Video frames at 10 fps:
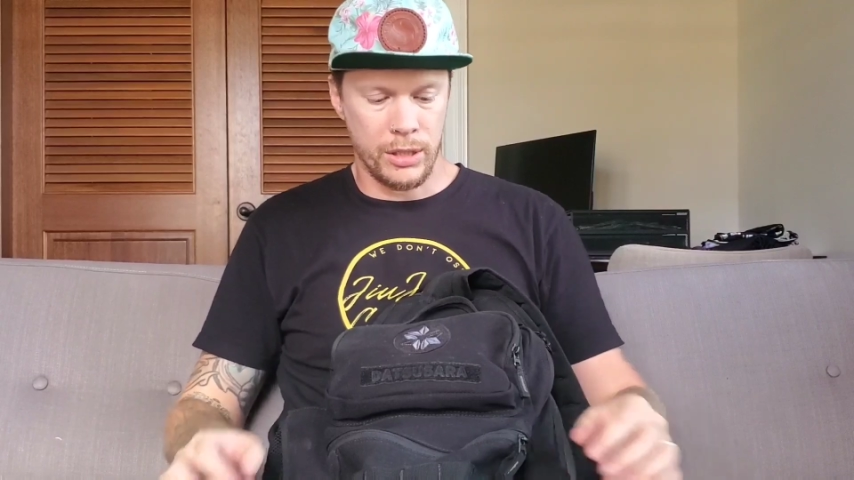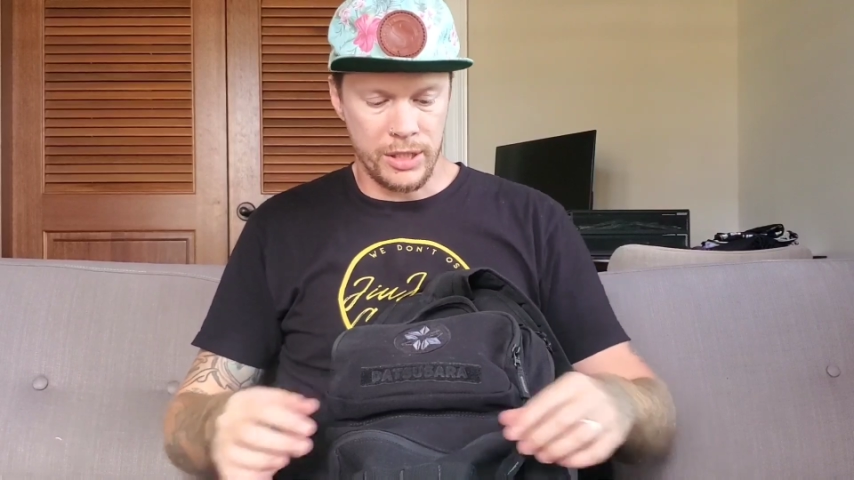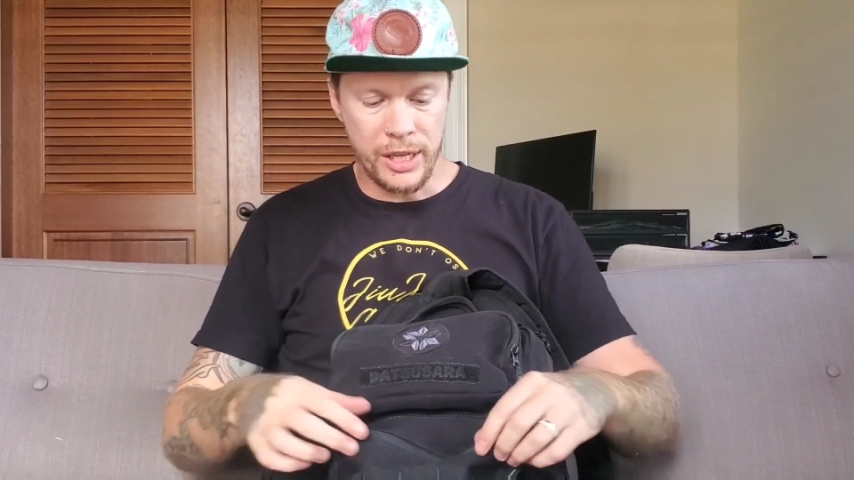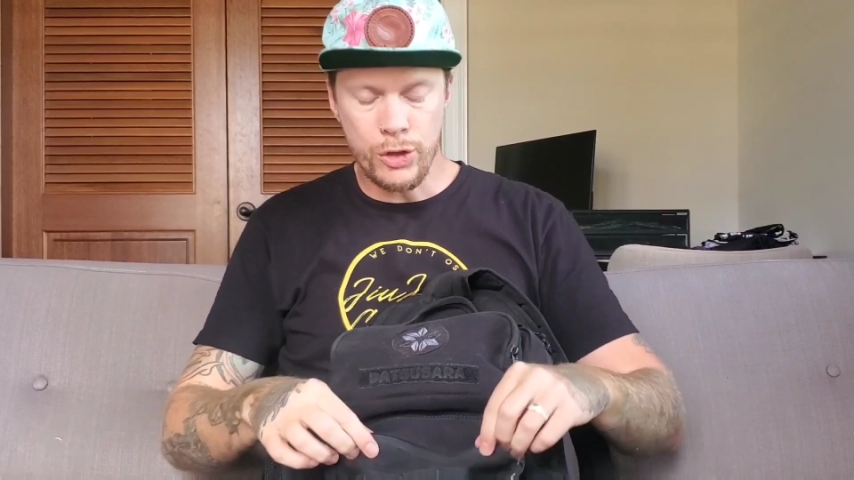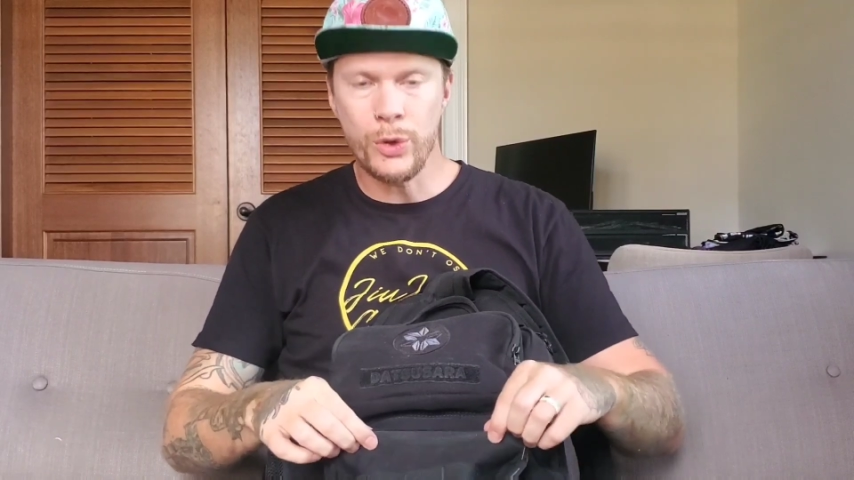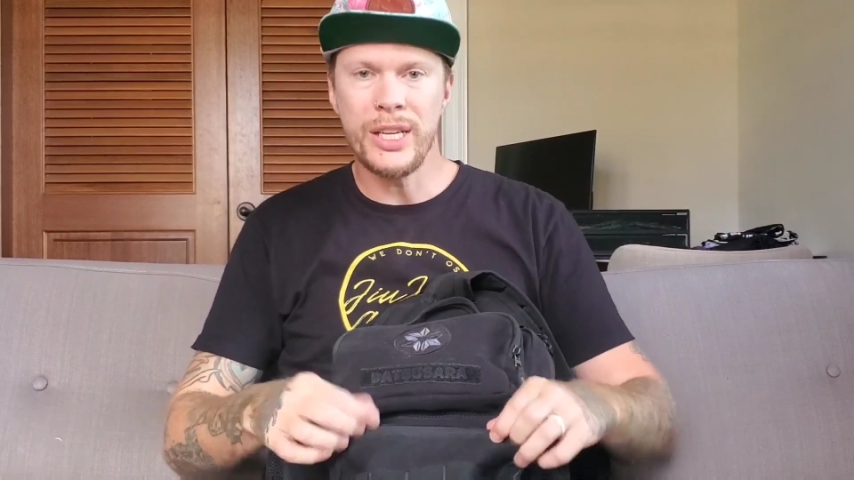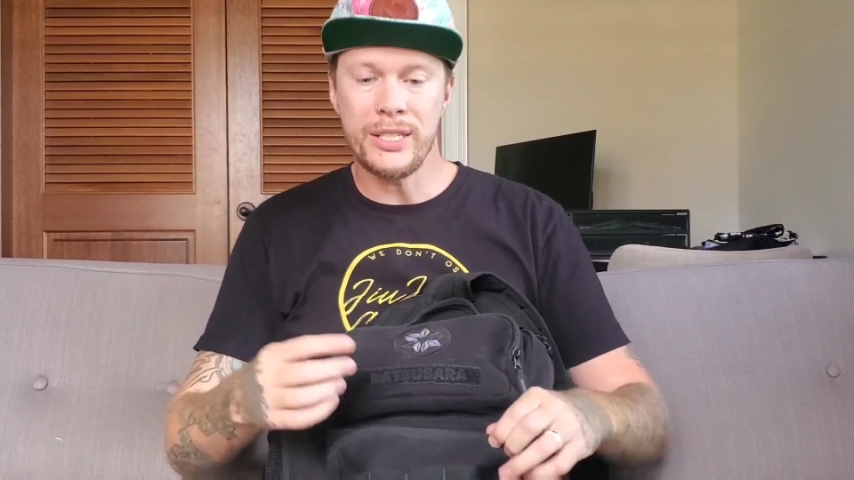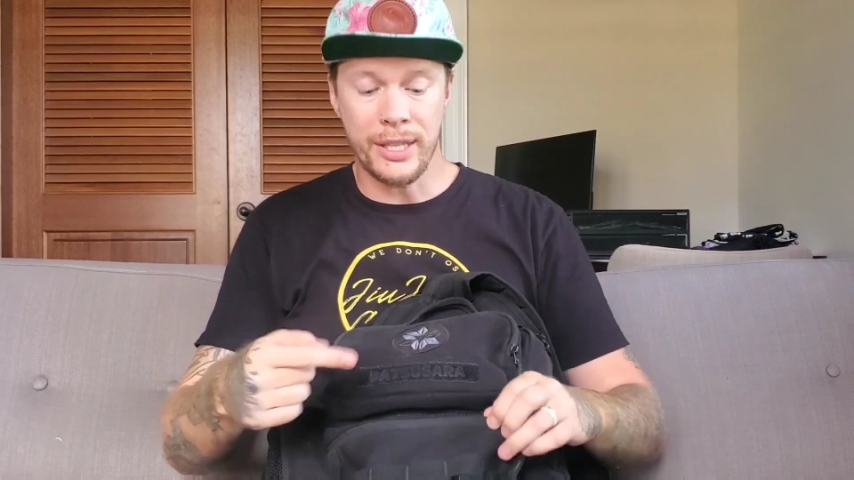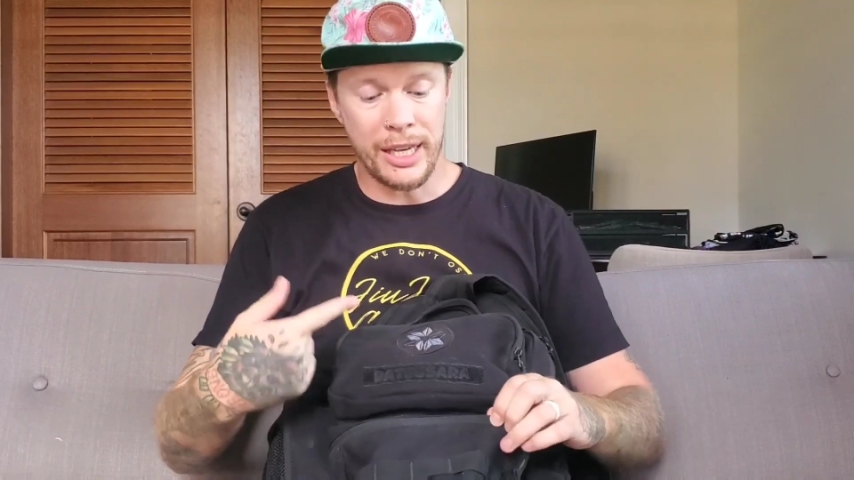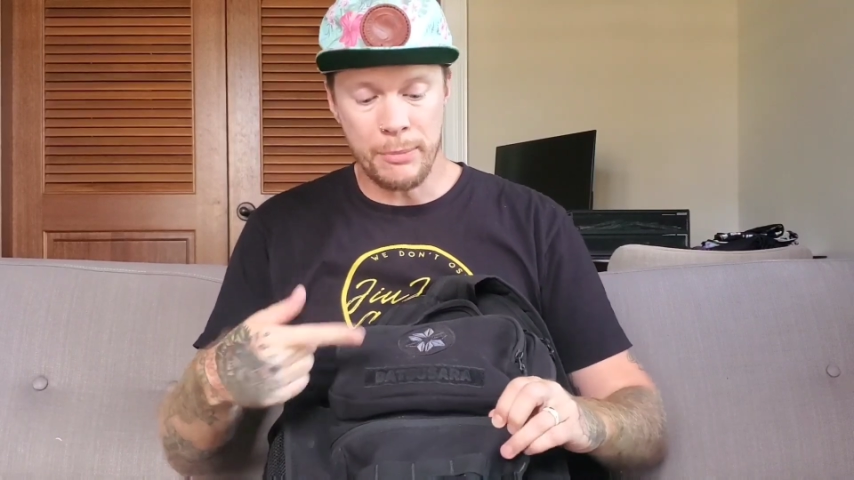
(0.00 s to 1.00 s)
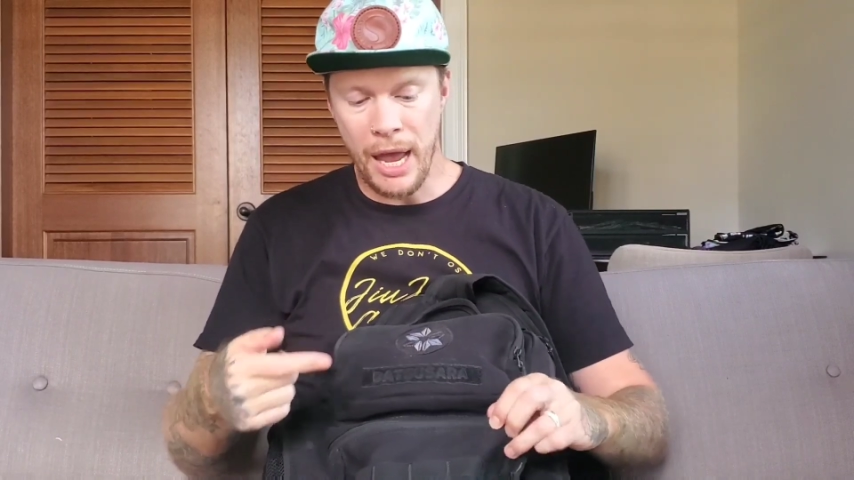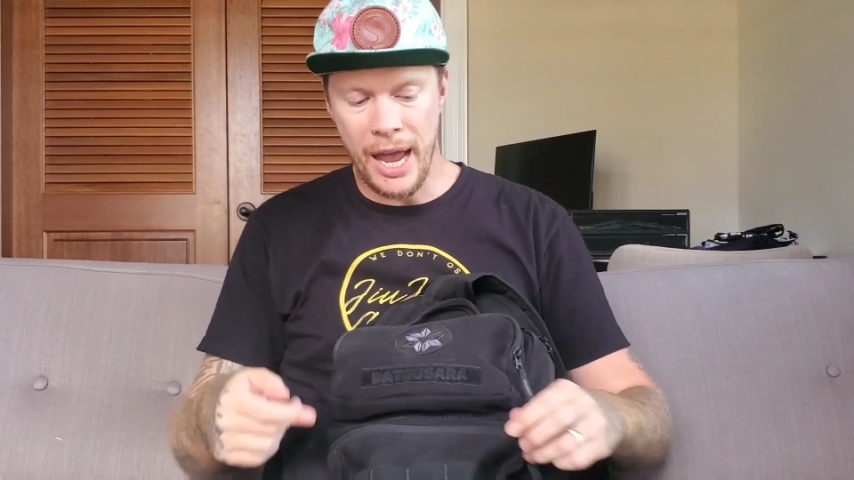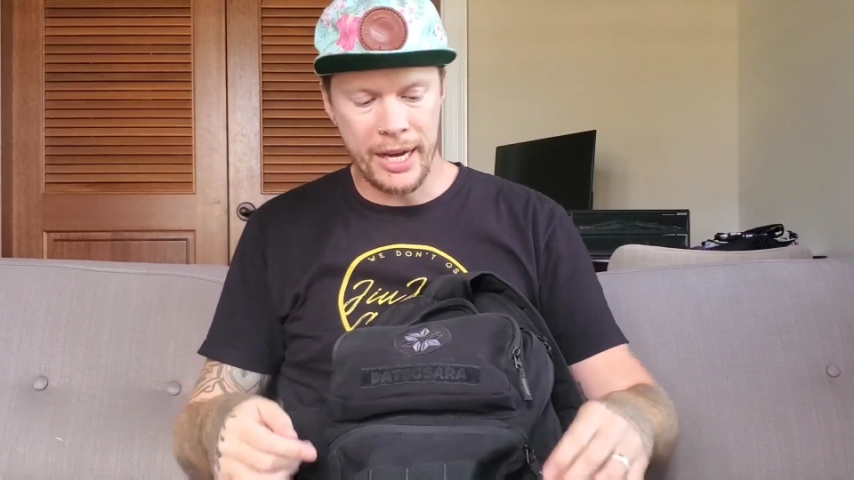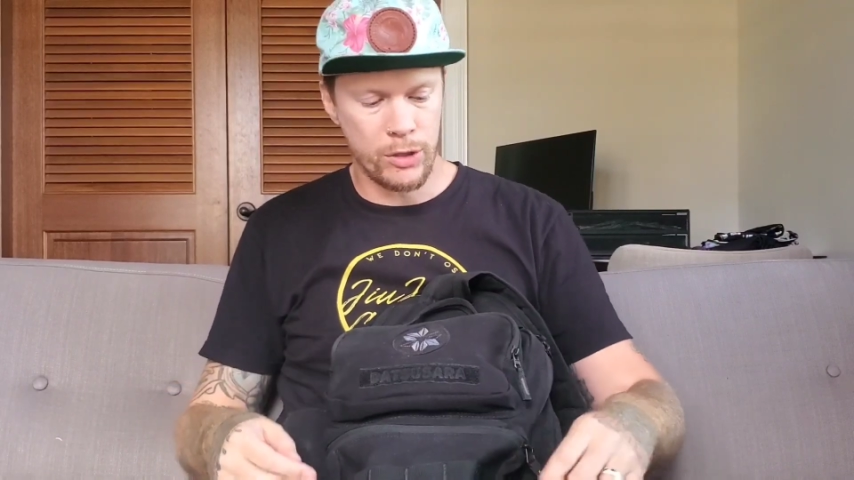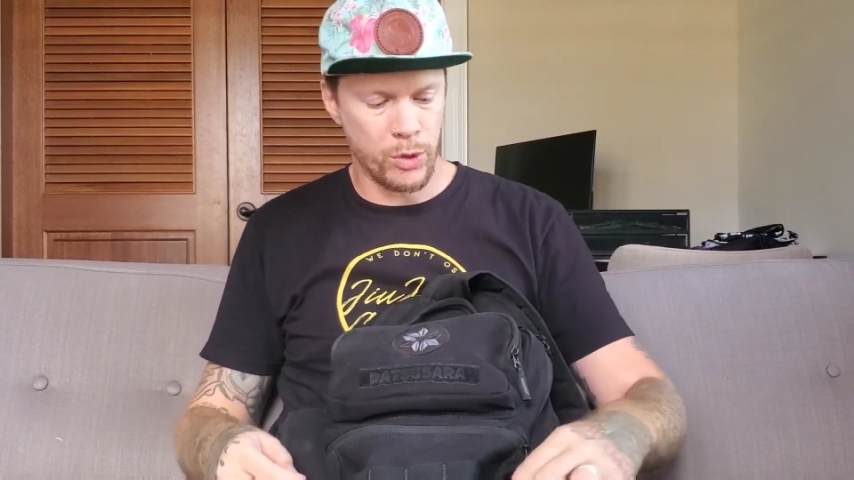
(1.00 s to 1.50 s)
Sentry Sling
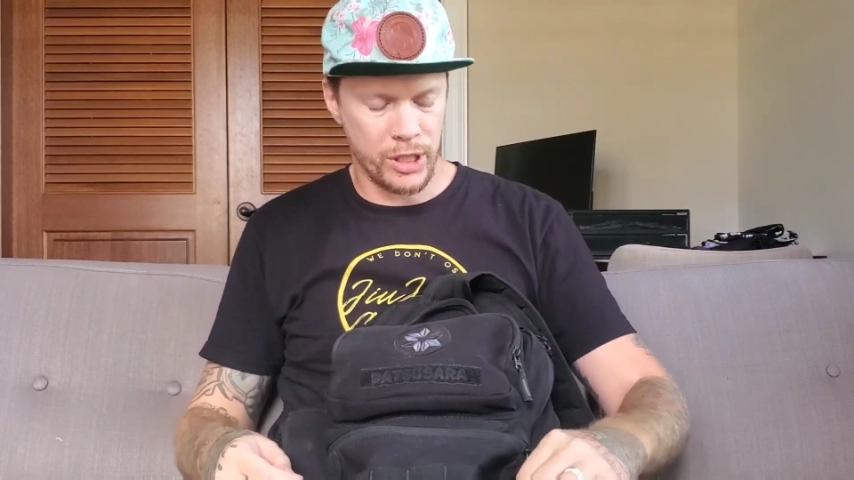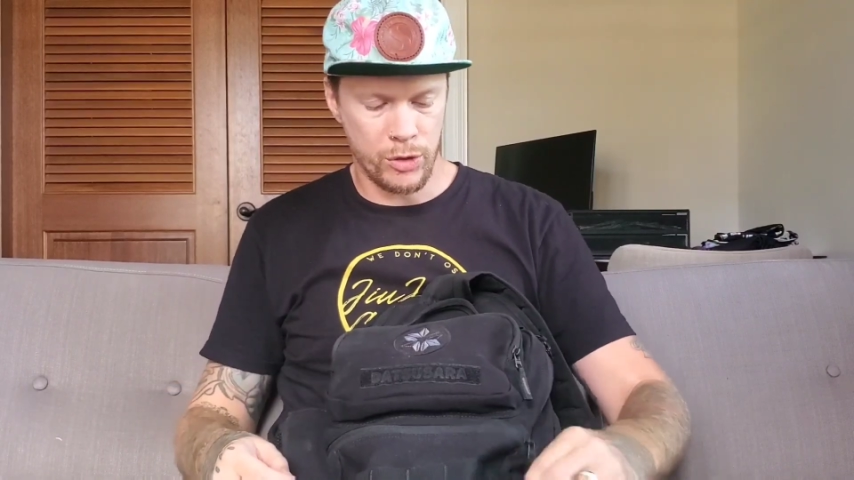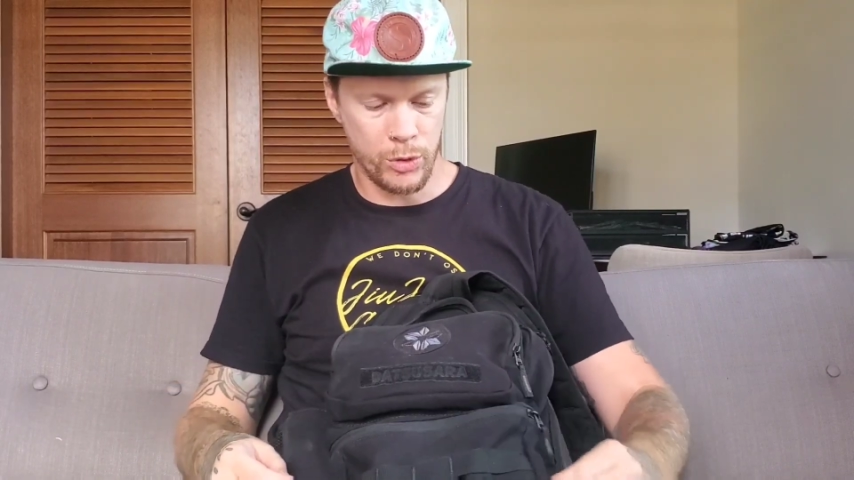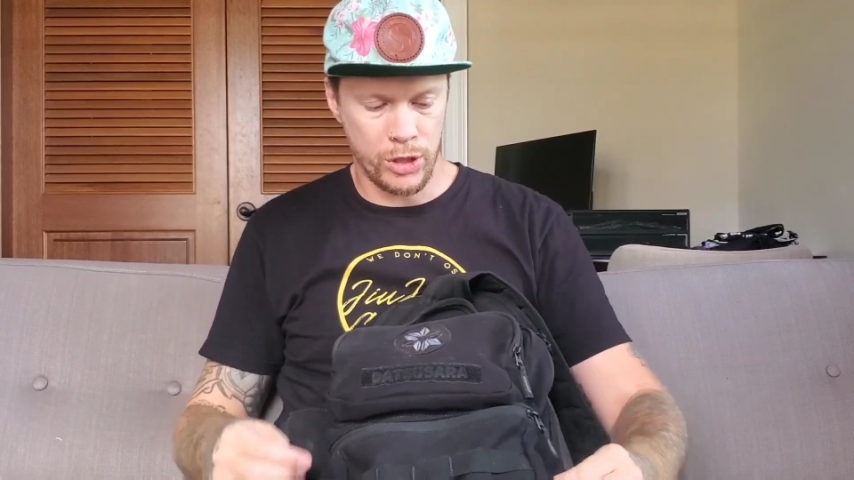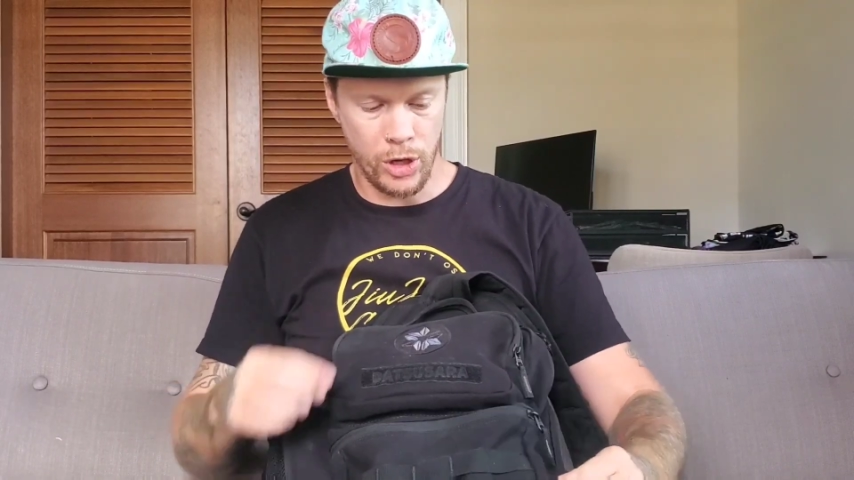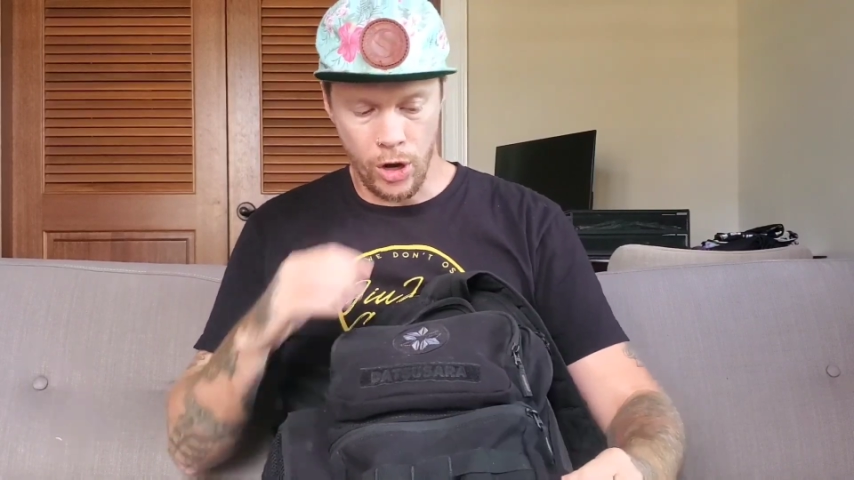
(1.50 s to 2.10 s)
Bag is what this one is